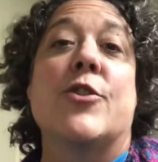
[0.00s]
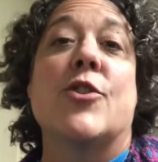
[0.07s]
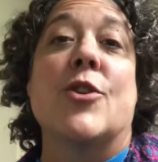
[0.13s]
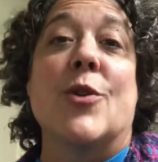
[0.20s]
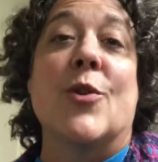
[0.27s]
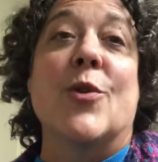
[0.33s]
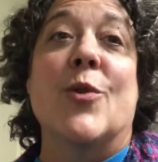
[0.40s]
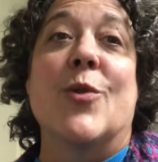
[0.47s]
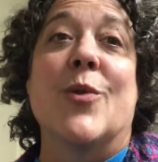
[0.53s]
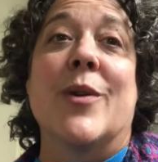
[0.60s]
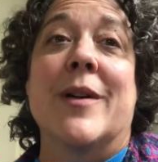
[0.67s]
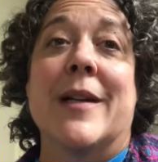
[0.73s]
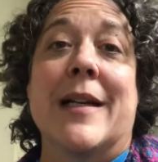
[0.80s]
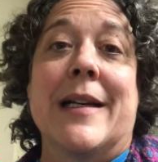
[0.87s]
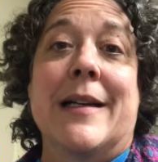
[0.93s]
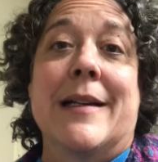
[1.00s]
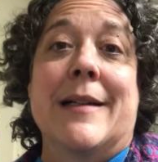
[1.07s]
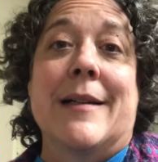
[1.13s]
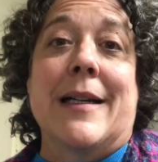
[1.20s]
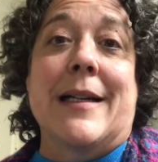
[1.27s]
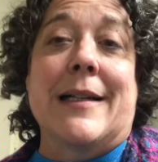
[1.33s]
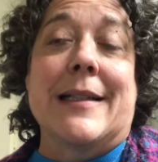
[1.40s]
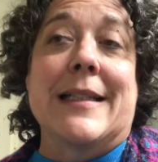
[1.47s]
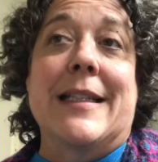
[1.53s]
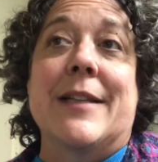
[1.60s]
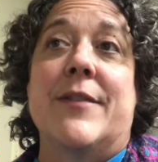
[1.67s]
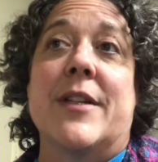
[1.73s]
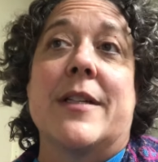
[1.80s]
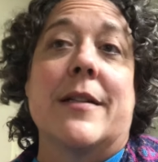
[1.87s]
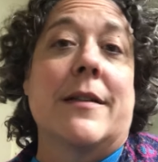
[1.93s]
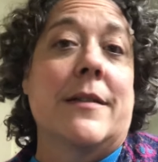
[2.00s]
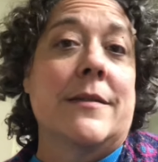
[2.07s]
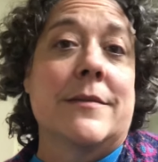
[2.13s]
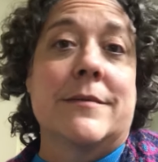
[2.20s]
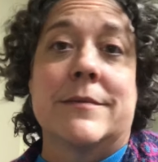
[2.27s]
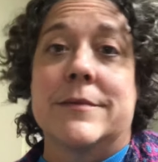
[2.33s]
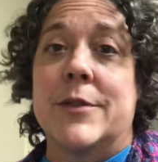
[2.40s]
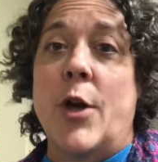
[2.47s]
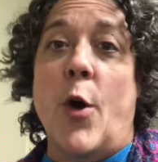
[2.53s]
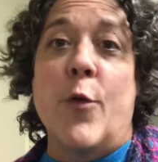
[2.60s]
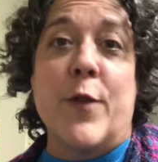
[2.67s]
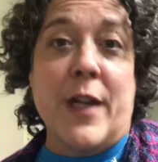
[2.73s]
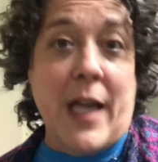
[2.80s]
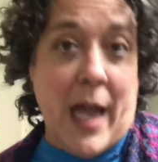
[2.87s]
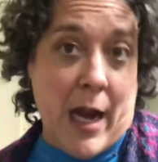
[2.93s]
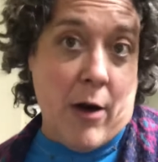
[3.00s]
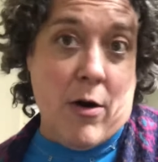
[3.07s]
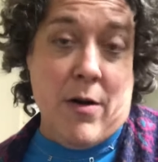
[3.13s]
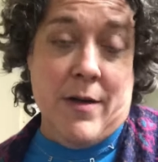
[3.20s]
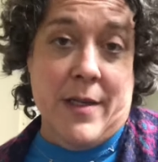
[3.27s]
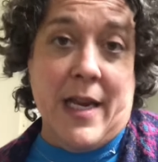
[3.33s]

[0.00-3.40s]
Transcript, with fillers: to uh, give it COVID care.